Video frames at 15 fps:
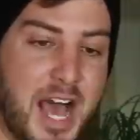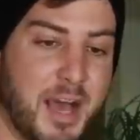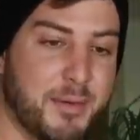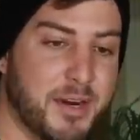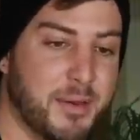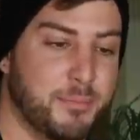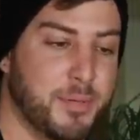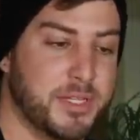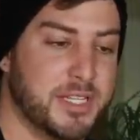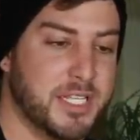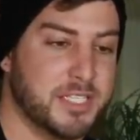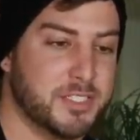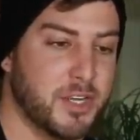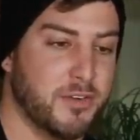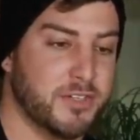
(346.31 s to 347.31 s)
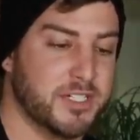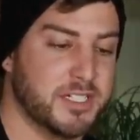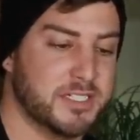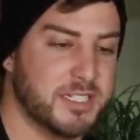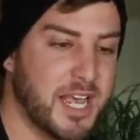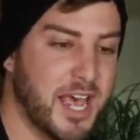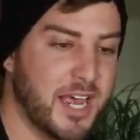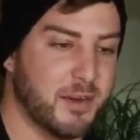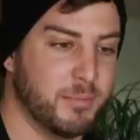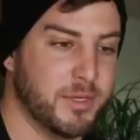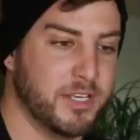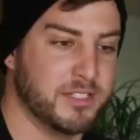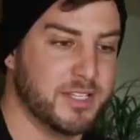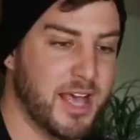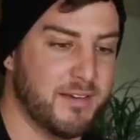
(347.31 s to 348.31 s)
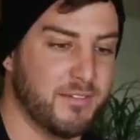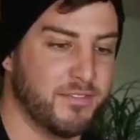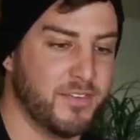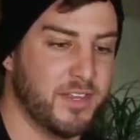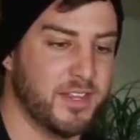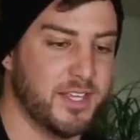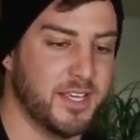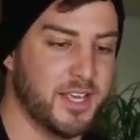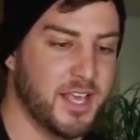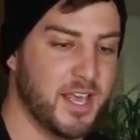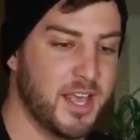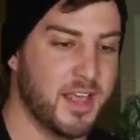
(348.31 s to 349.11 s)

I'm gonna put this over to the side because I have a feeling